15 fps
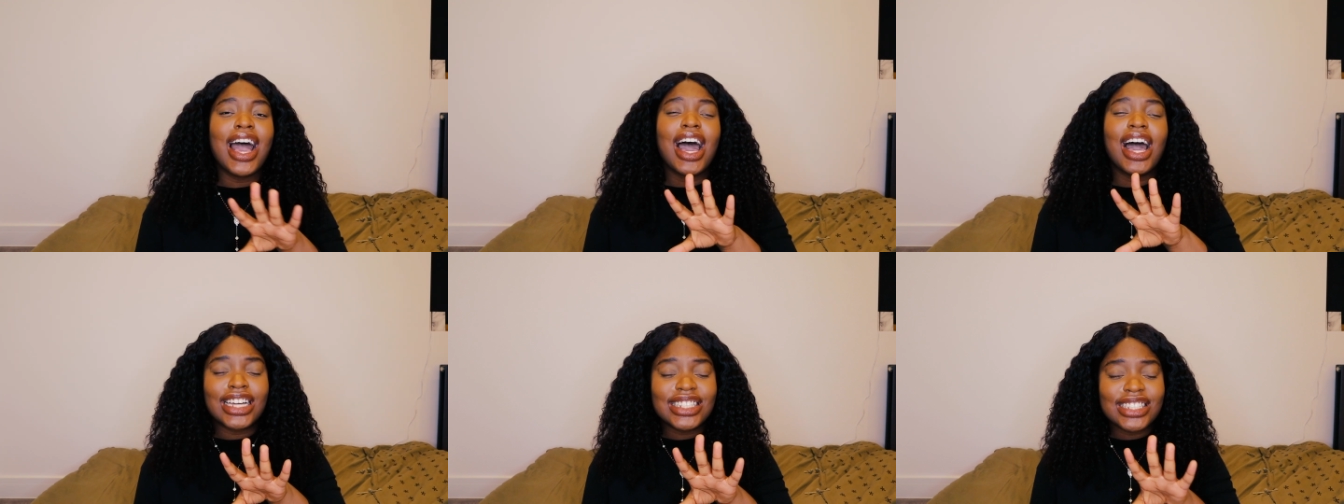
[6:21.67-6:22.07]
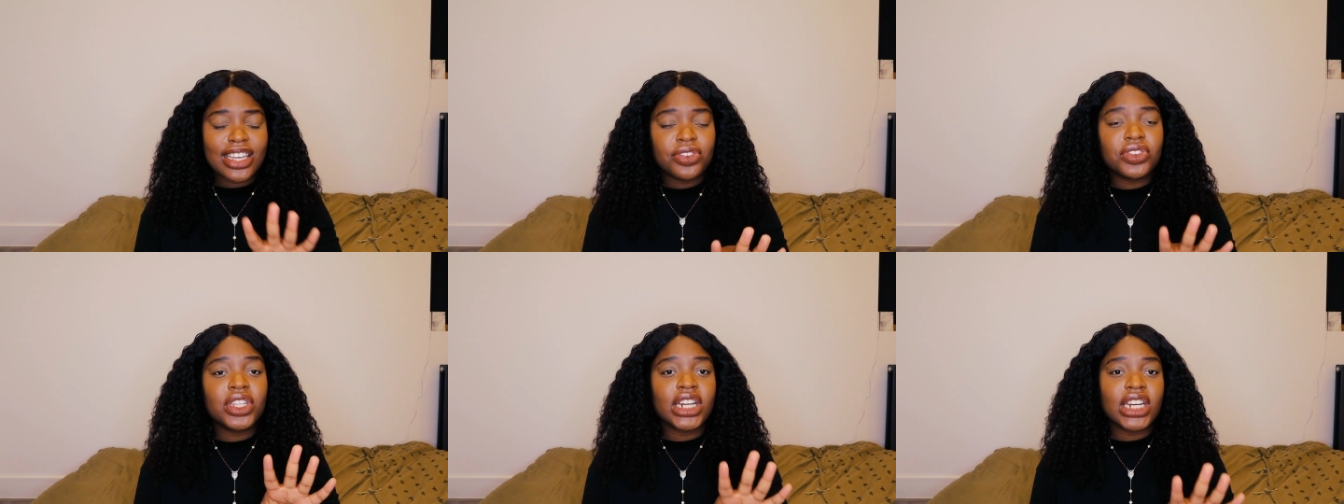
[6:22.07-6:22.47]
I
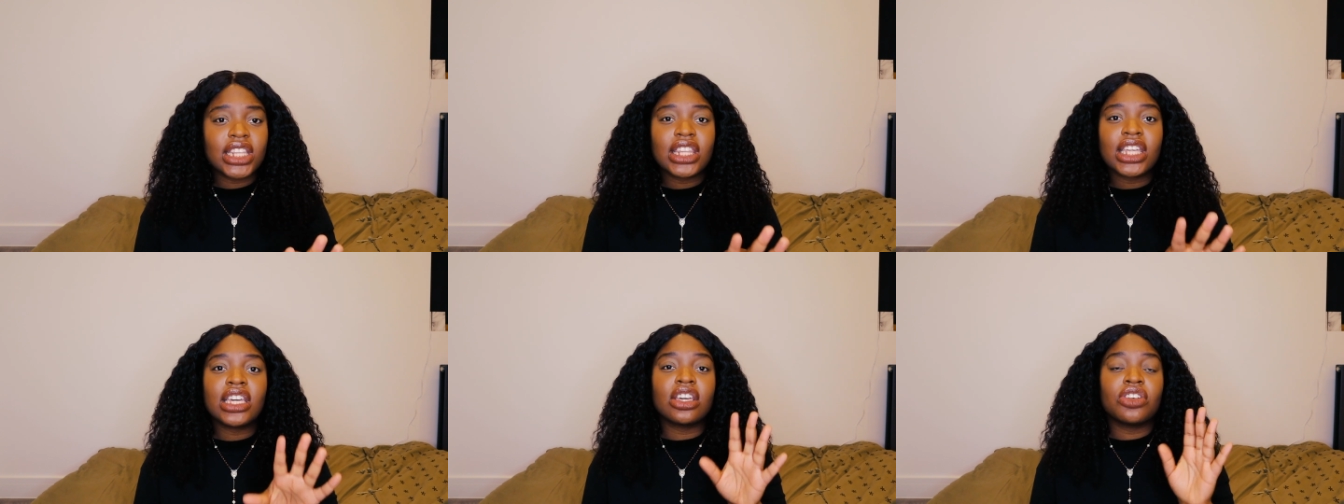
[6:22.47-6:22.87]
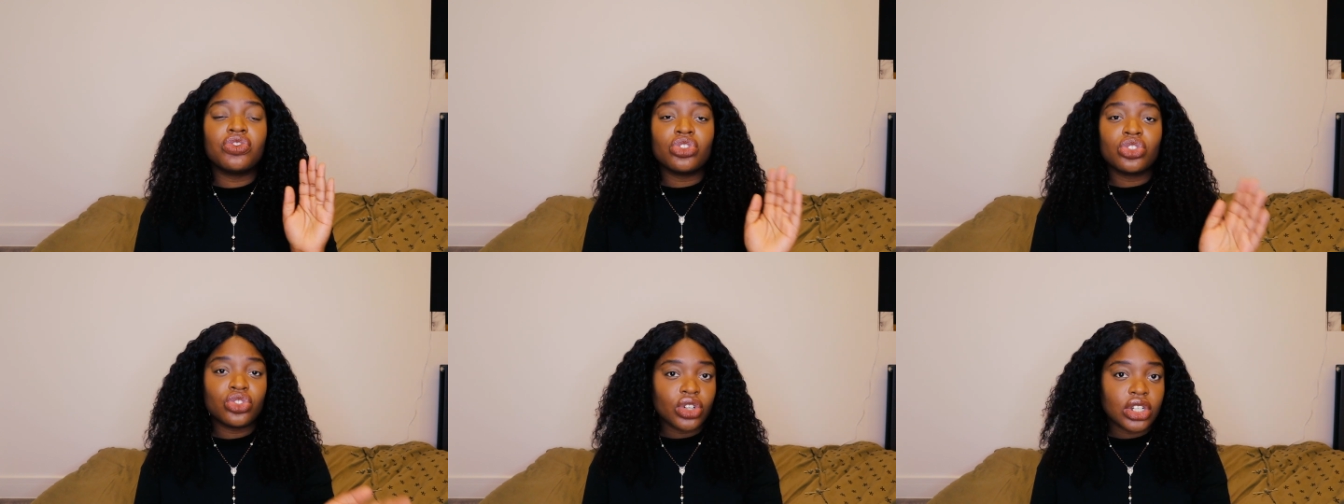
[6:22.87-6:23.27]
definitely think
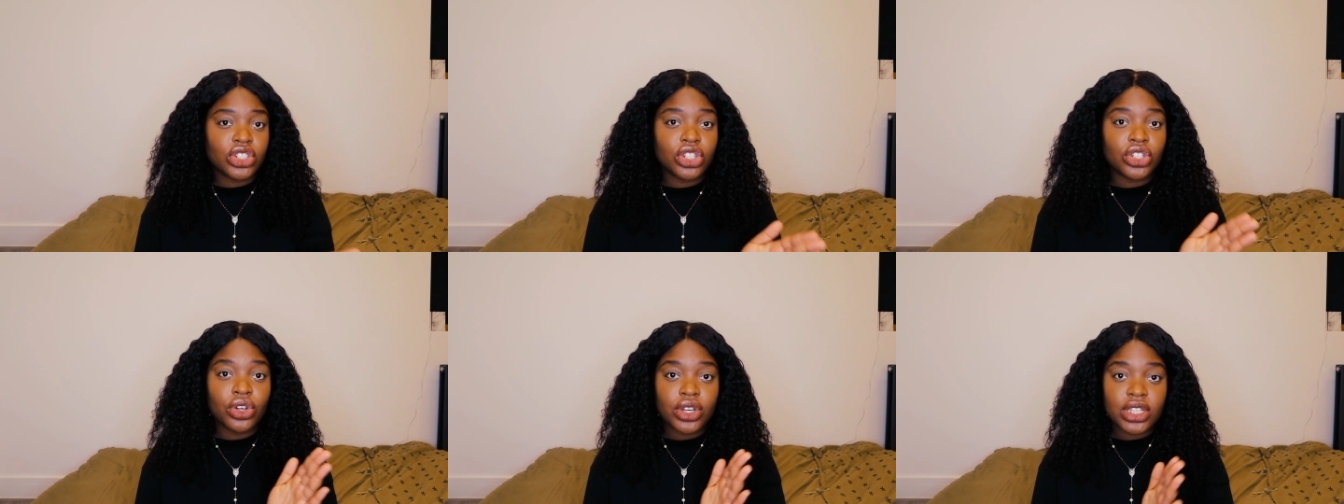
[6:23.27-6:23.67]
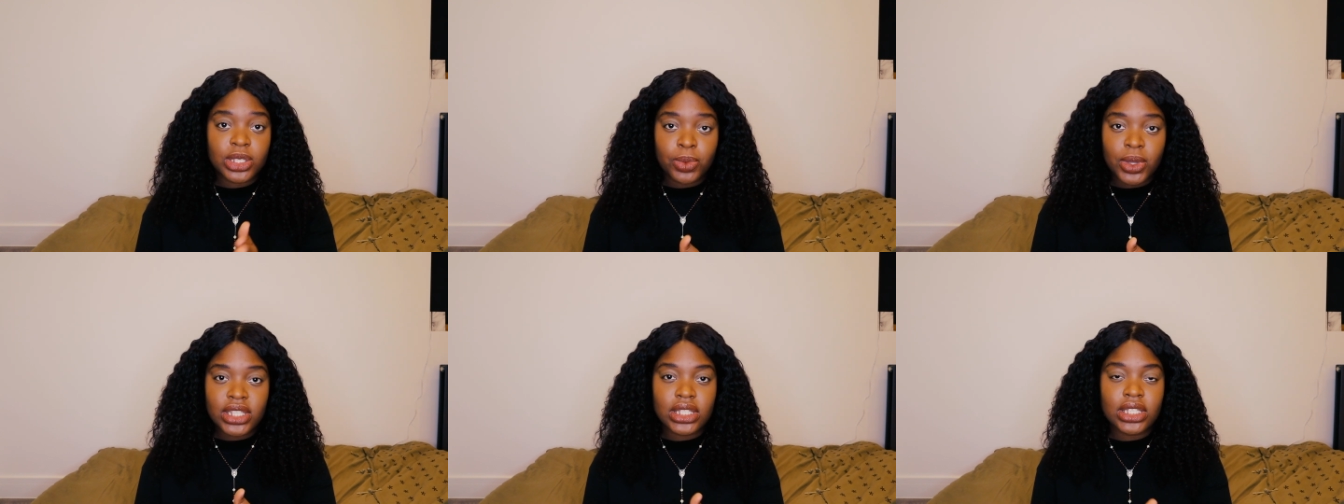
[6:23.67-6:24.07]
if you structure your
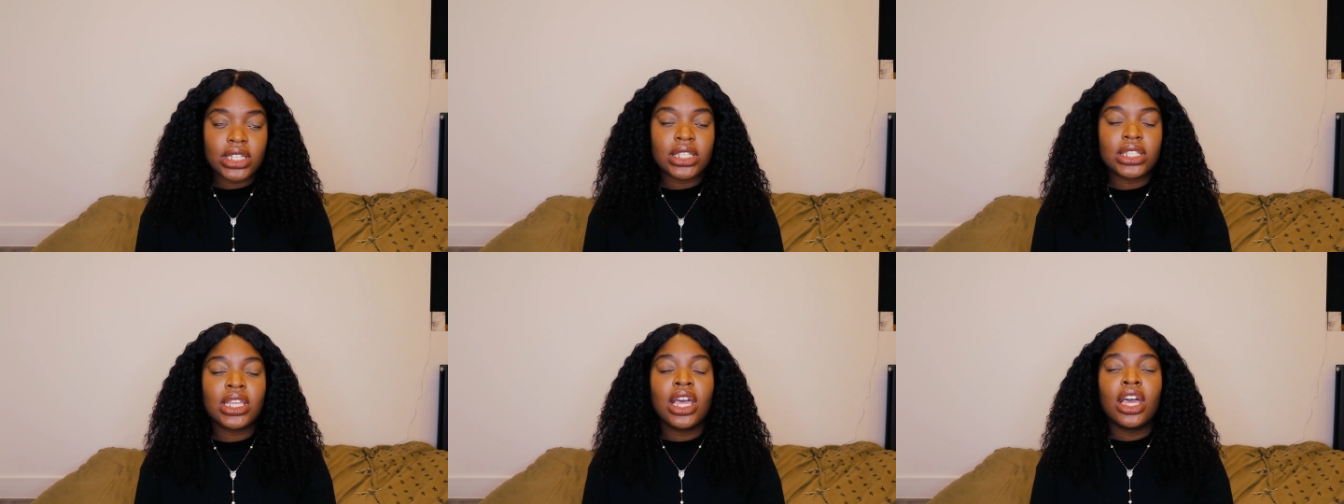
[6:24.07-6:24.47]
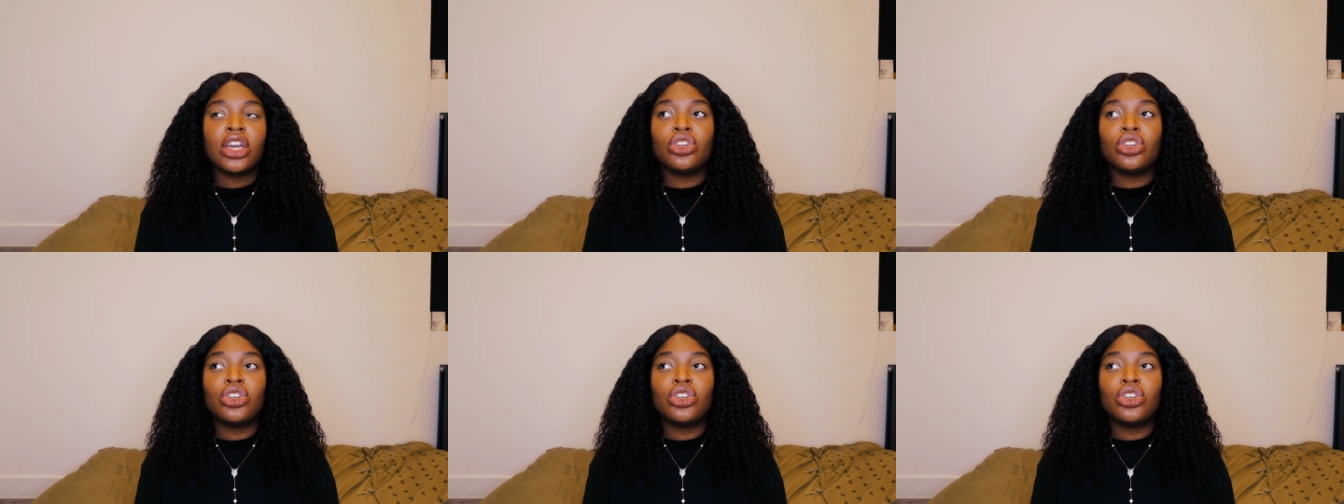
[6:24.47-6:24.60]
expenses,